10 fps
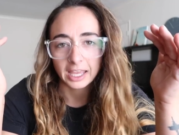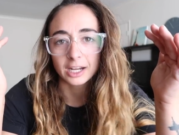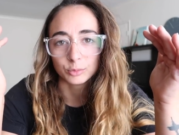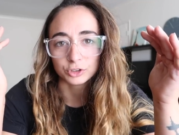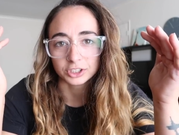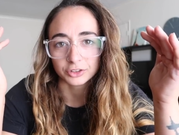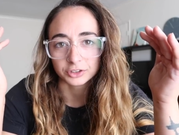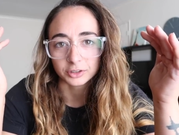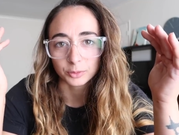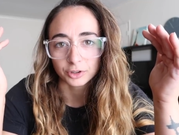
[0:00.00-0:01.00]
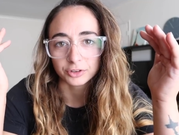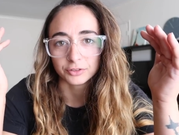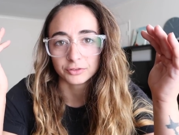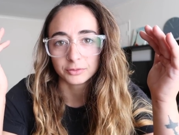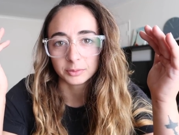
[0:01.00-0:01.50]
animal shelter worth
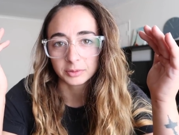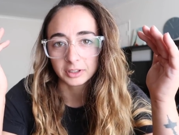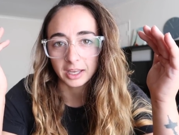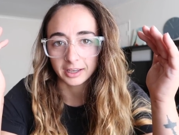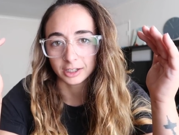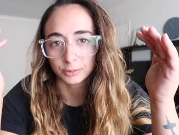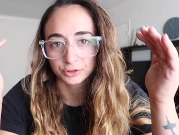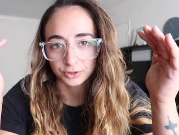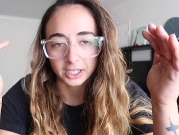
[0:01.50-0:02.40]
of animals,